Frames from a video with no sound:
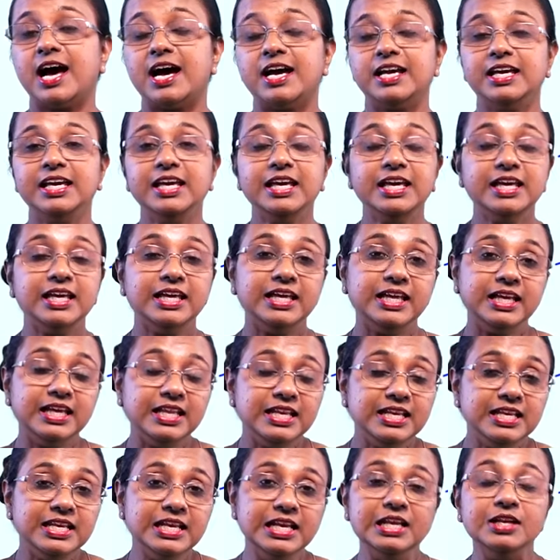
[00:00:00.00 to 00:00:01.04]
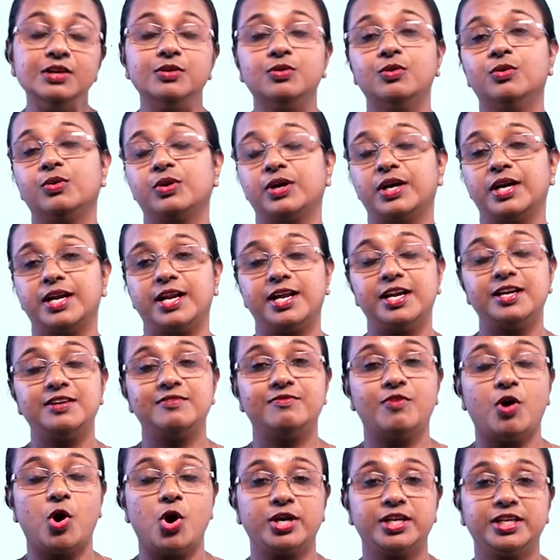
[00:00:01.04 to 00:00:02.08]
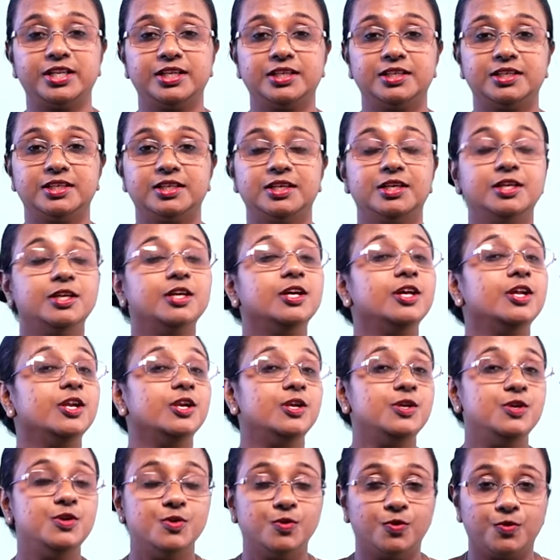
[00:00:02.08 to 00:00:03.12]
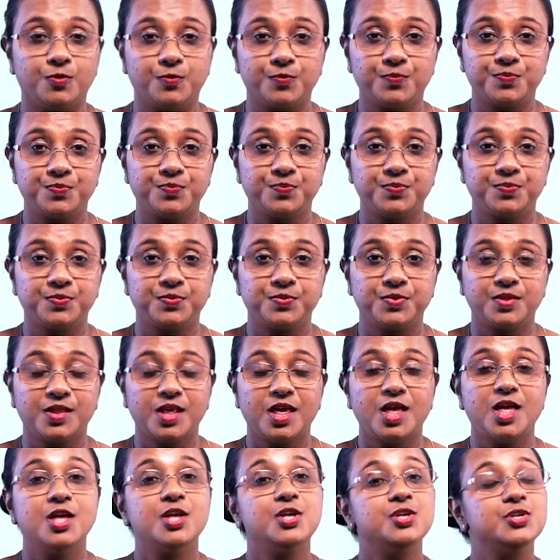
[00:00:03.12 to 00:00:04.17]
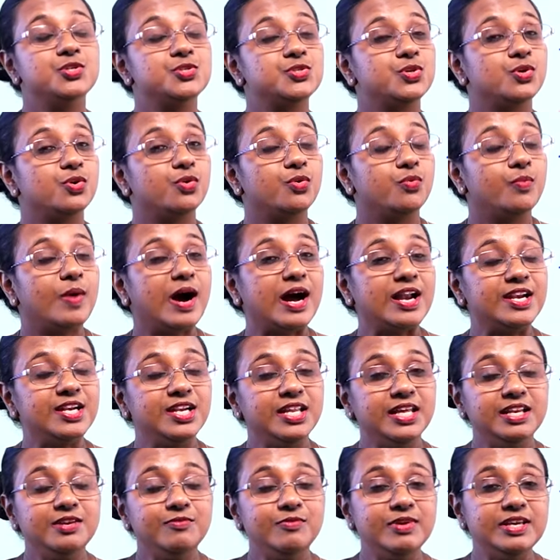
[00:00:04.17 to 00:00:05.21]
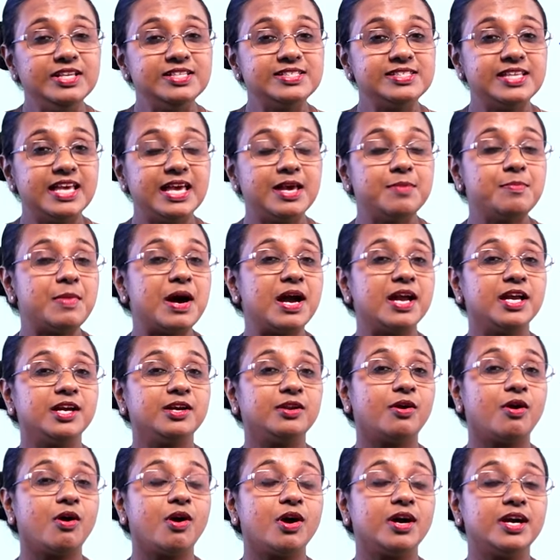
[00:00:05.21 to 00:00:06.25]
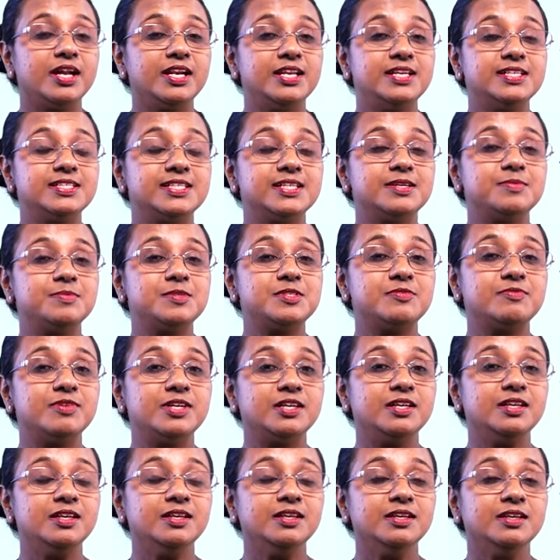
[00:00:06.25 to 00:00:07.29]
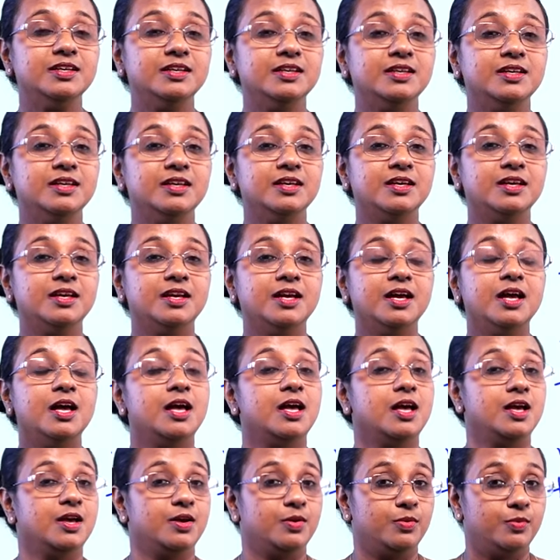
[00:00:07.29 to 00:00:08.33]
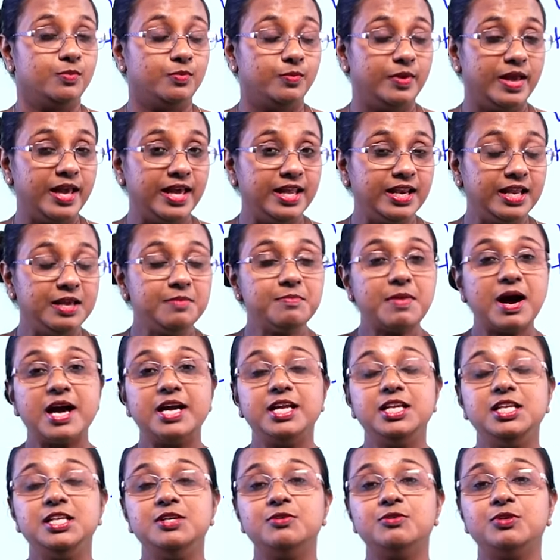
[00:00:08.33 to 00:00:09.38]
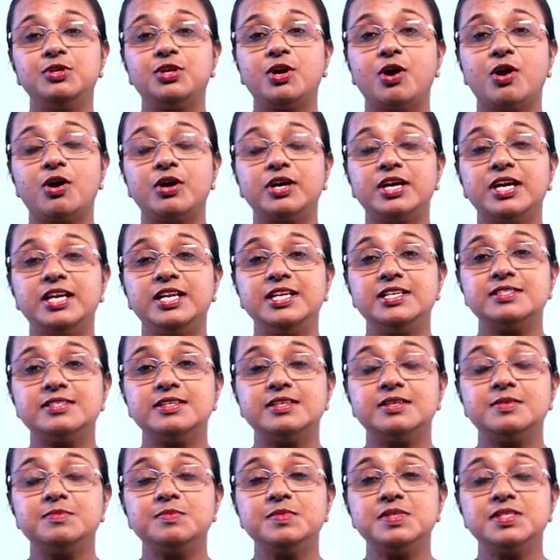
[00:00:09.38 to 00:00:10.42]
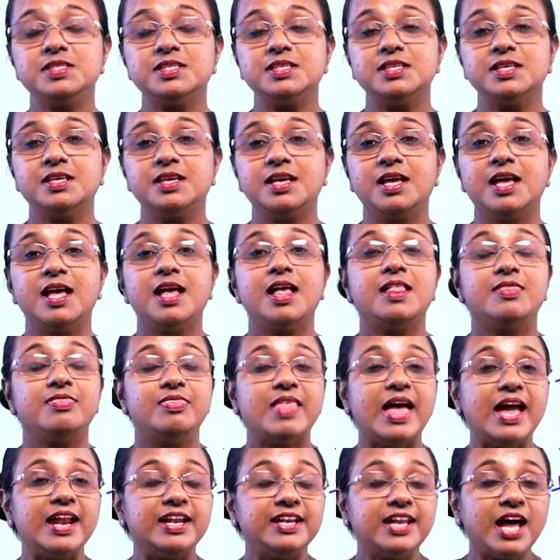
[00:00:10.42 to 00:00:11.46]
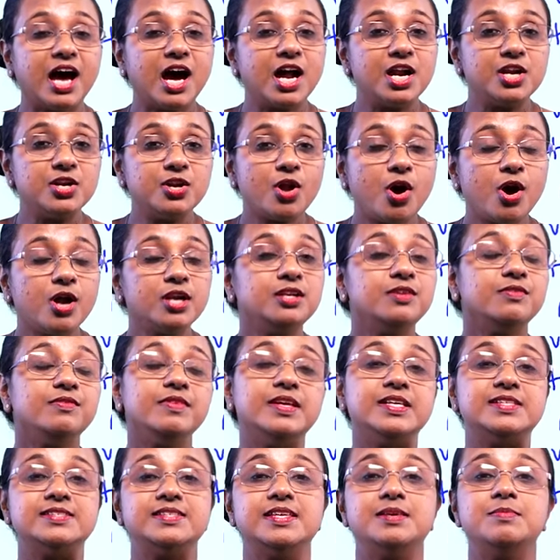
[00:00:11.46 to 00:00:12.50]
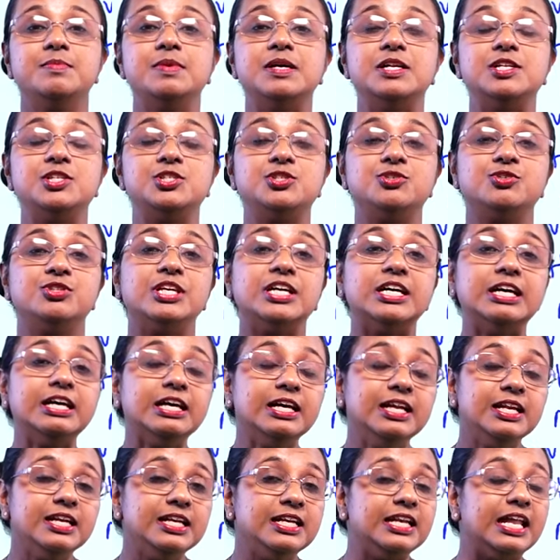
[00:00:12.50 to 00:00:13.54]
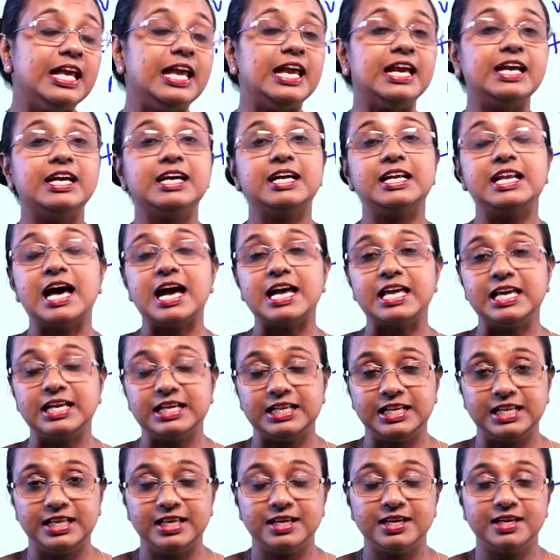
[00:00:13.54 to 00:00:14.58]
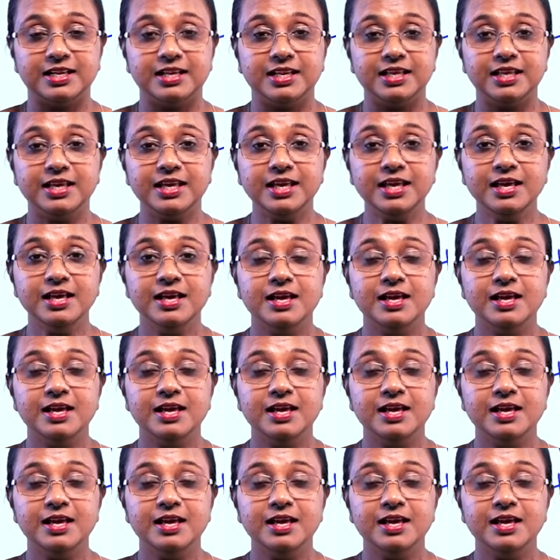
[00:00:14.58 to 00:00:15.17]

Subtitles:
eye in coconut water? No. So what did we say microorganisms were? Very minute organisms that are not visible to the naked eye clearly,